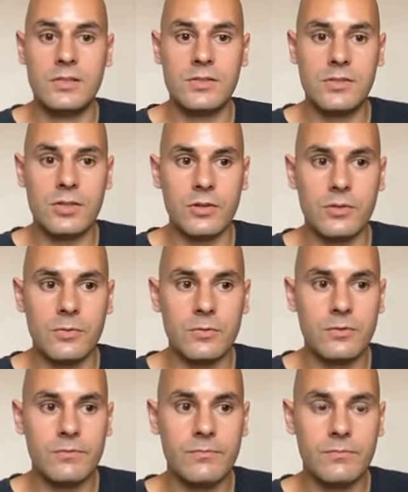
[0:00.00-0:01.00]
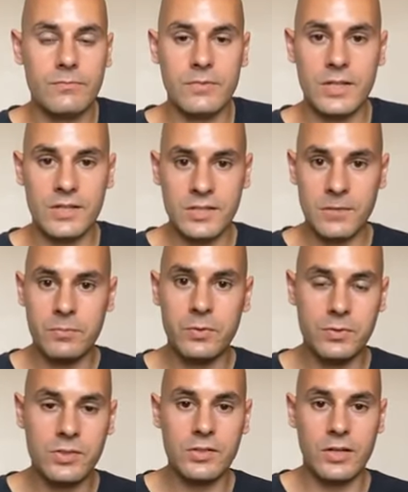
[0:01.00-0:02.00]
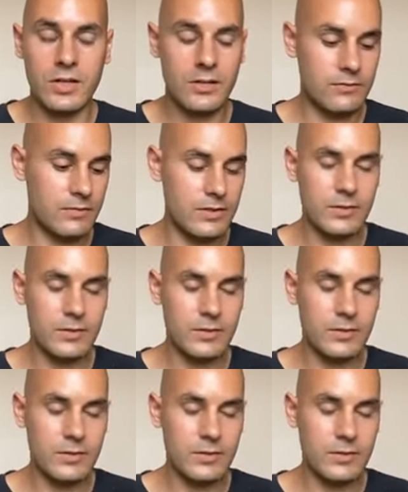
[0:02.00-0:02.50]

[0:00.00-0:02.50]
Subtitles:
So a simple start,